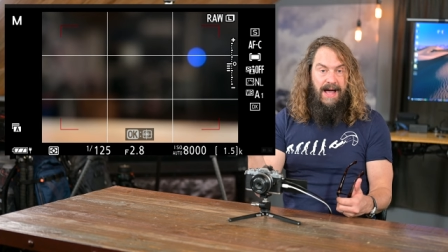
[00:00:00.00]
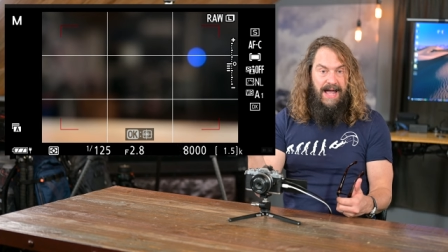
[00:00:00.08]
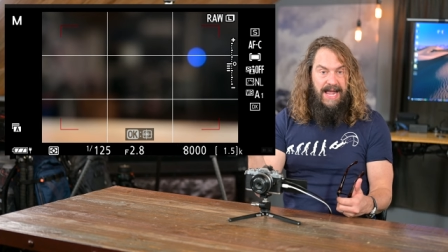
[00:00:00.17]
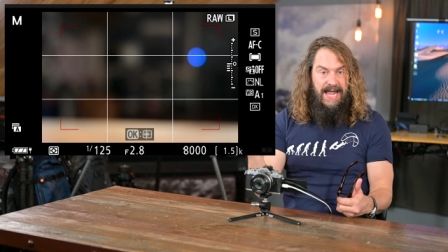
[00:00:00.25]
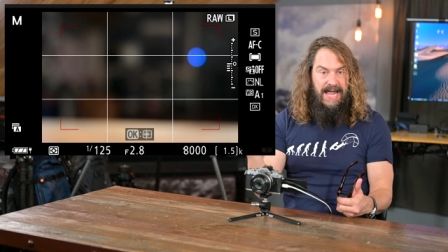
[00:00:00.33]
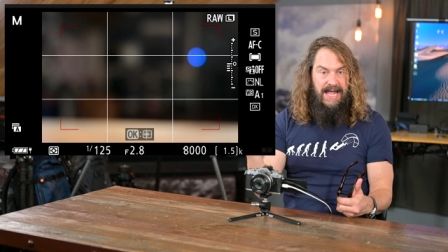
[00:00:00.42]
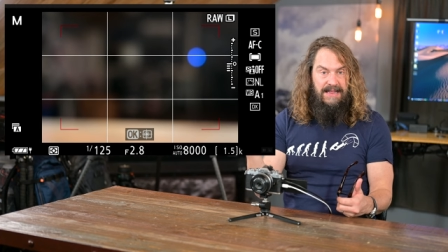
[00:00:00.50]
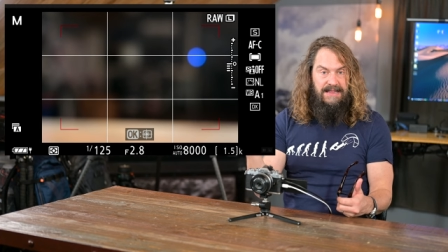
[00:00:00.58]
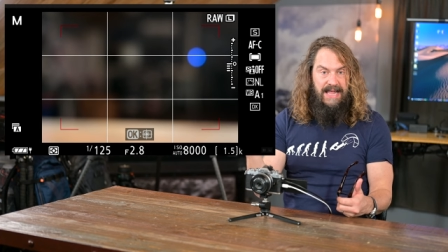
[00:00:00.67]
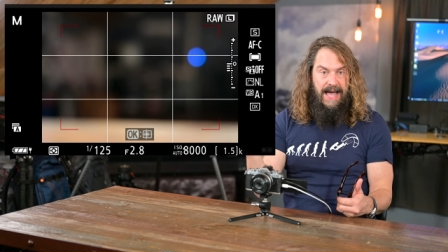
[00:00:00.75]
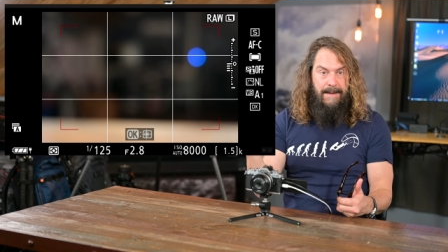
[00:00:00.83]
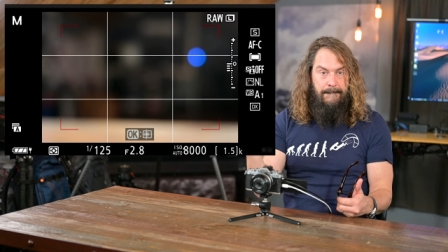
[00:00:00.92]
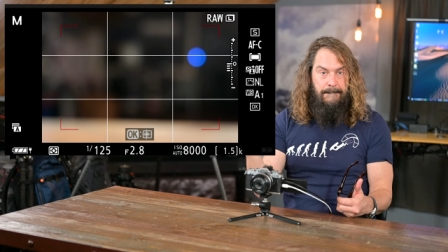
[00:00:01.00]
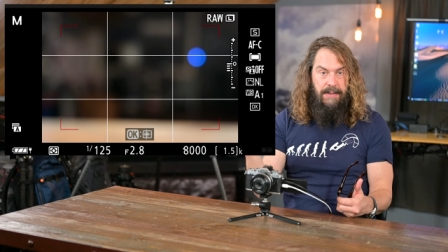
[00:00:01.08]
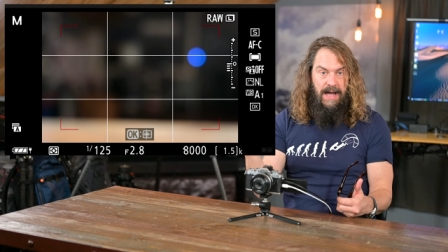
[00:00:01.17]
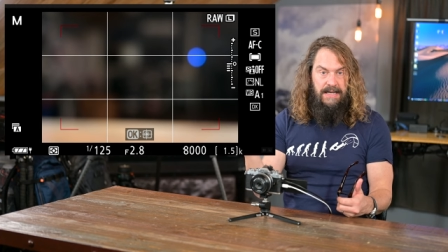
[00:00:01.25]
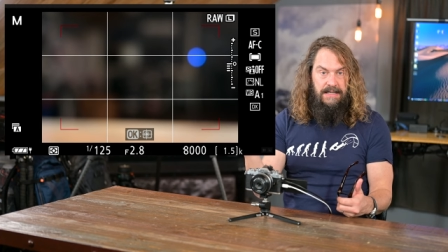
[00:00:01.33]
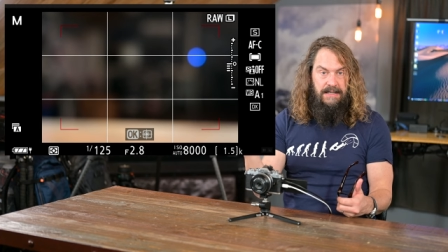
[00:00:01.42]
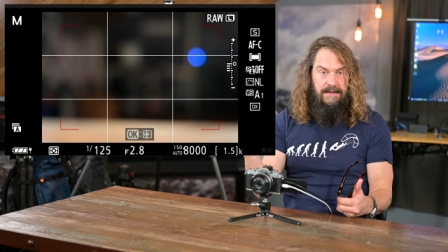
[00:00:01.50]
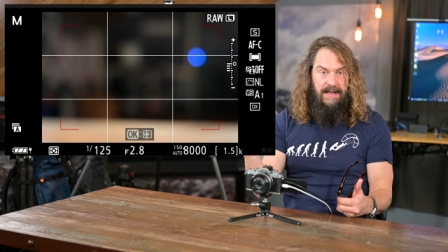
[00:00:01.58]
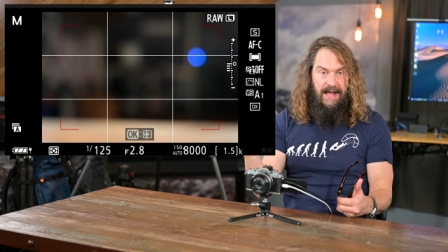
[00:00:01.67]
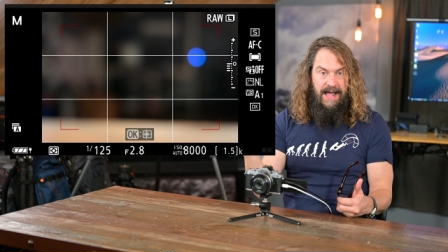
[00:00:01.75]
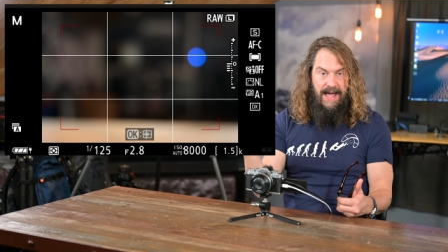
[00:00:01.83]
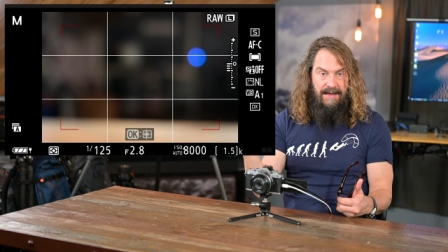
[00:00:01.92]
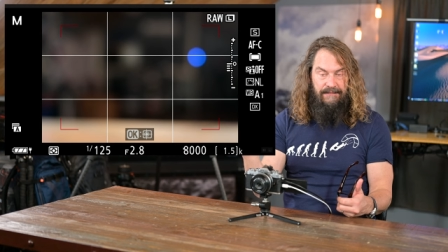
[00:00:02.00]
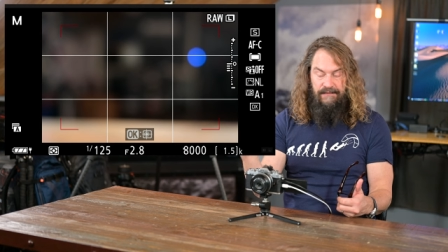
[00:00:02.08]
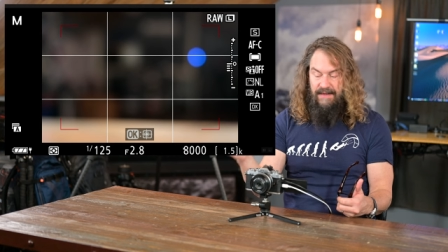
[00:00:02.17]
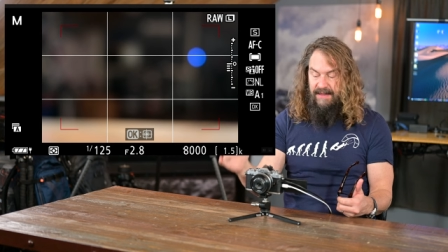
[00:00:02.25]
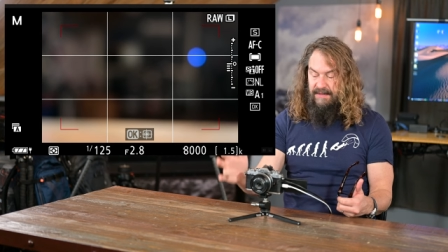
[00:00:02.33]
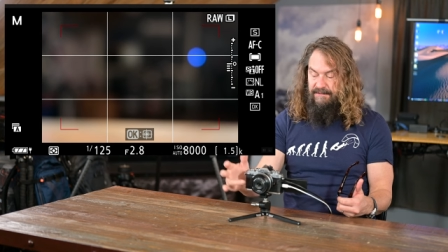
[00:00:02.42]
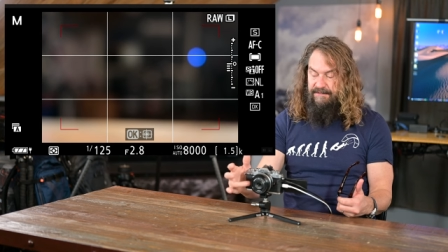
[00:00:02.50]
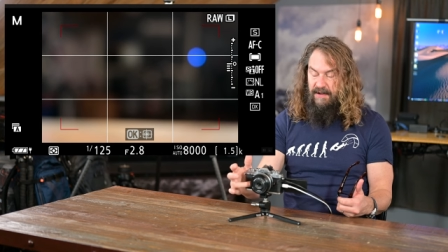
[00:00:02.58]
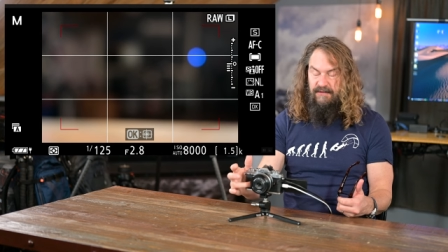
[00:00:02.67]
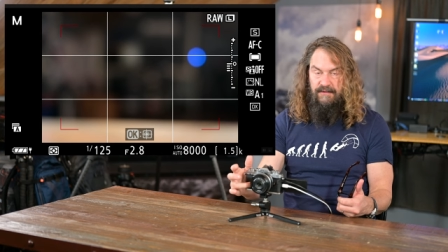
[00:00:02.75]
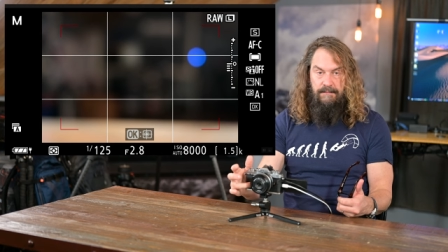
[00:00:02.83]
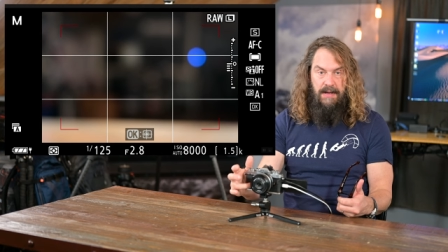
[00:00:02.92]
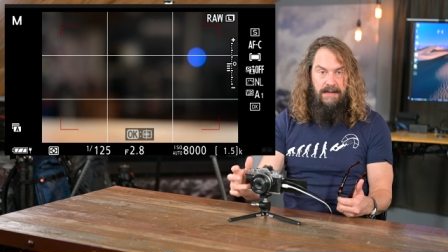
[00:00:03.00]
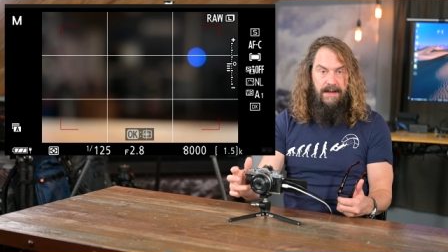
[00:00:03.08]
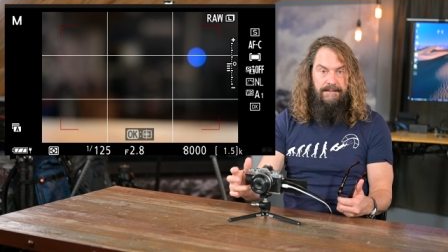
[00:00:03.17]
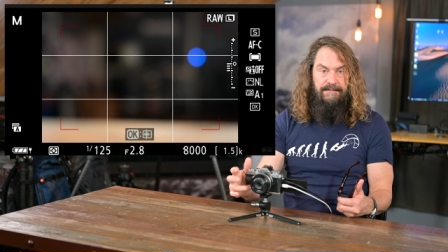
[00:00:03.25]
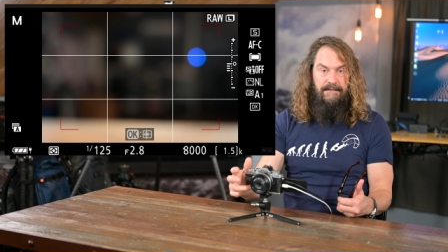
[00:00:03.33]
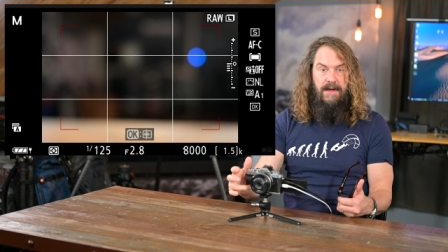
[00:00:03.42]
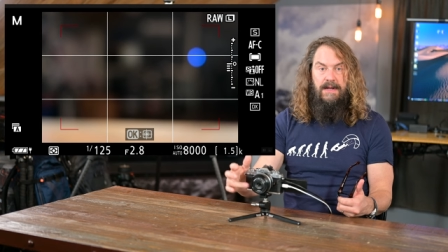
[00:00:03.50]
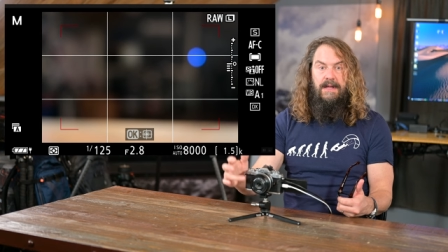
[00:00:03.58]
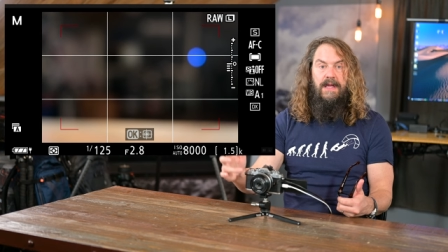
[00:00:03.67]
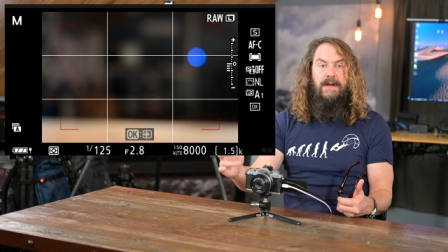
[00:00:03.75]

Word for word: I hit that button that I have set, the function button up front,